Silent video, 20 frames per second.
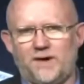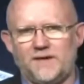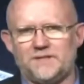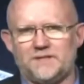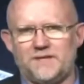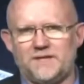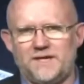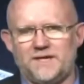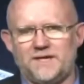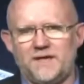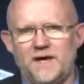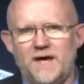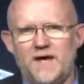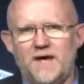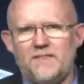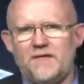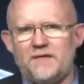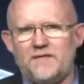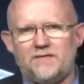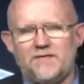fantasy
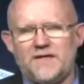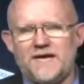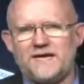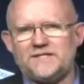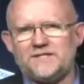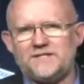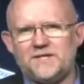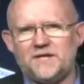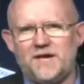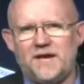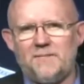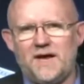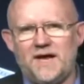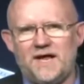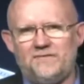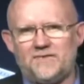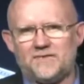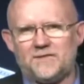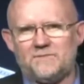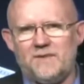Trump's been
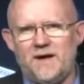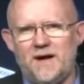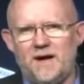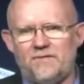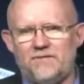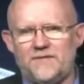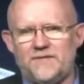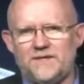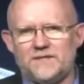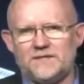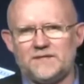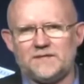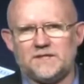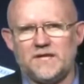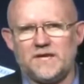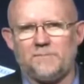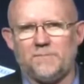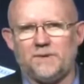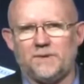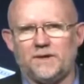selling.
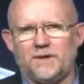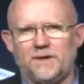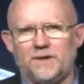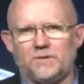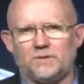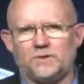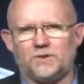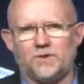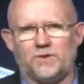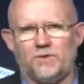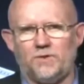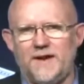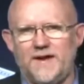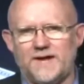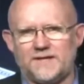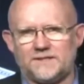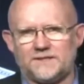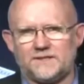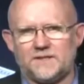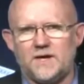He's been
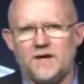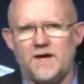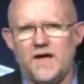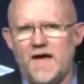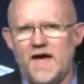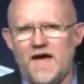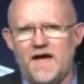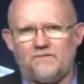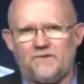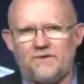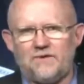deconstructing it for